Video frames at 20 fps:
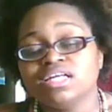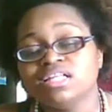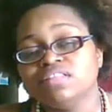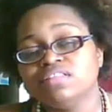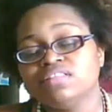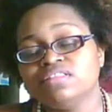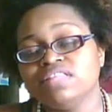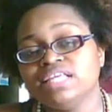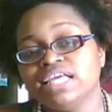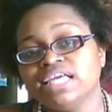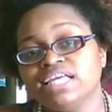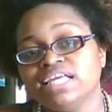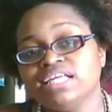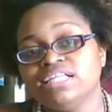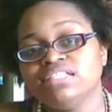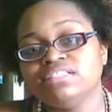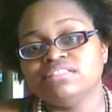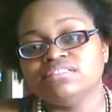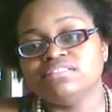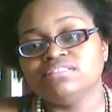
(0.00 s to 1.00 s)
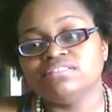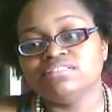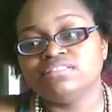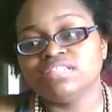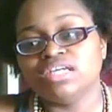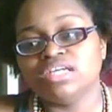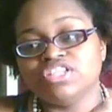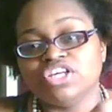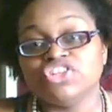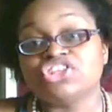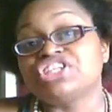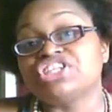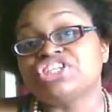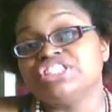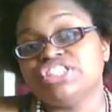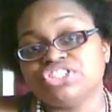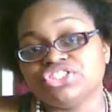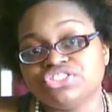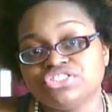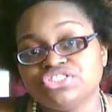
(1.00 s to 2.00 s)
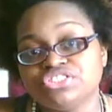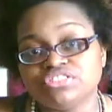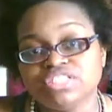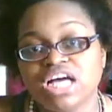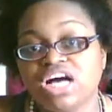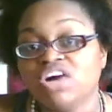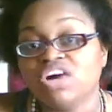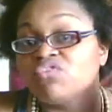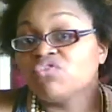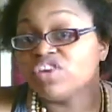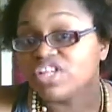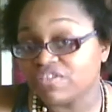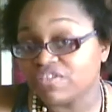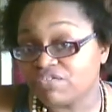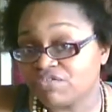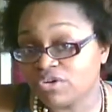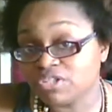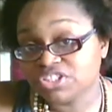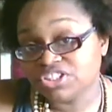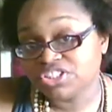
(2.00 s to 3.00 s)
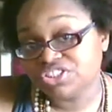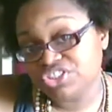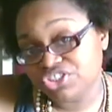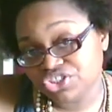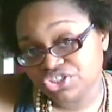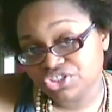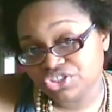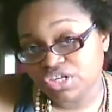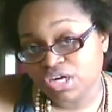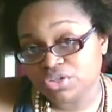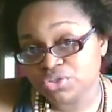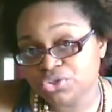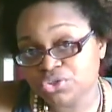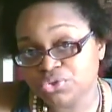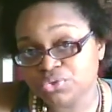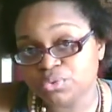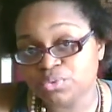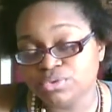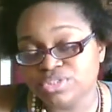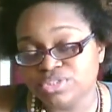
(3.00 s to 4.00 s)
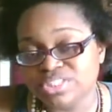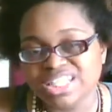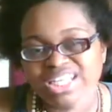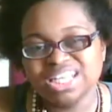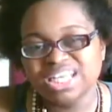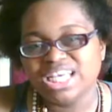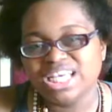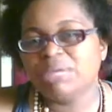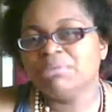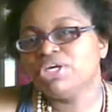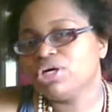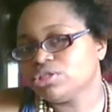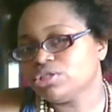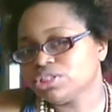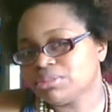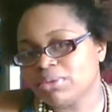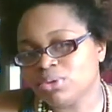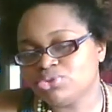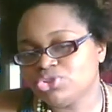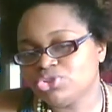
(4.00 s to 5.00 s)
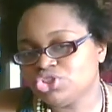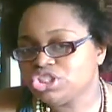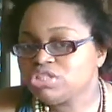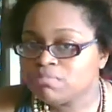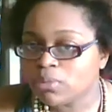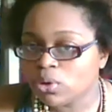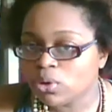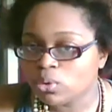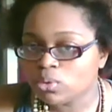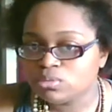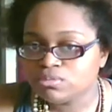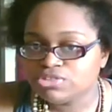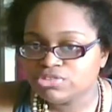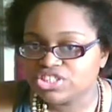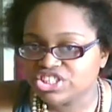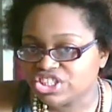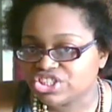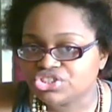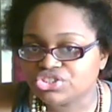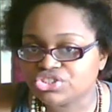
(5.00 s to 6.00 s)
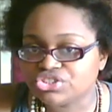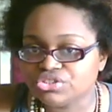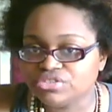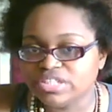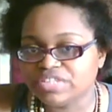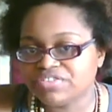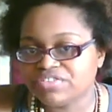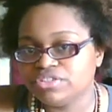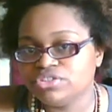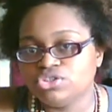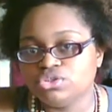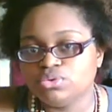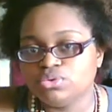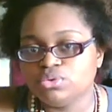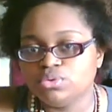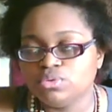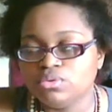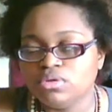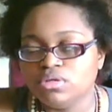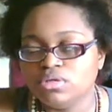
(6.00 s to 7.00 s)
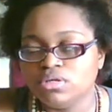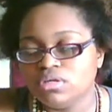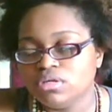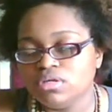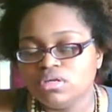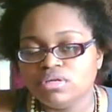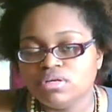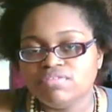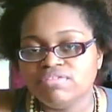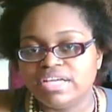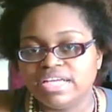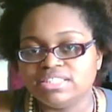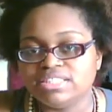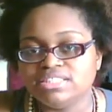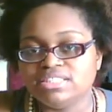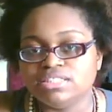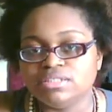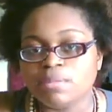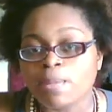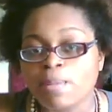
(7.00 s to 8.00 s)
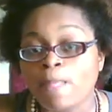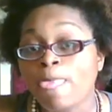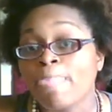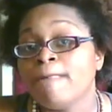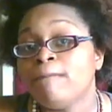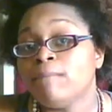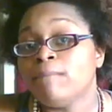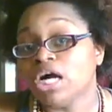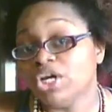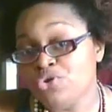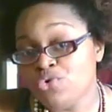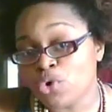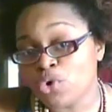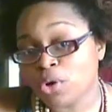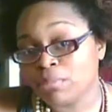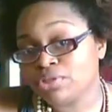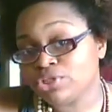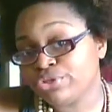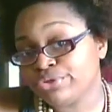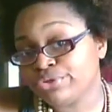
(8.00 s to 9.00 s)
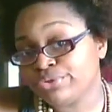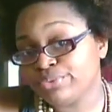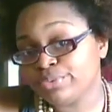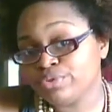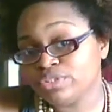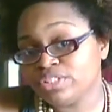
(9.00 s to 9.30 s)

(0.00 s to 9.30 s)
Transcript: then another conditioner. Now, the first conditioner I'll use, maybe some old cheapo conditioner, nothing too fancy. I normally use the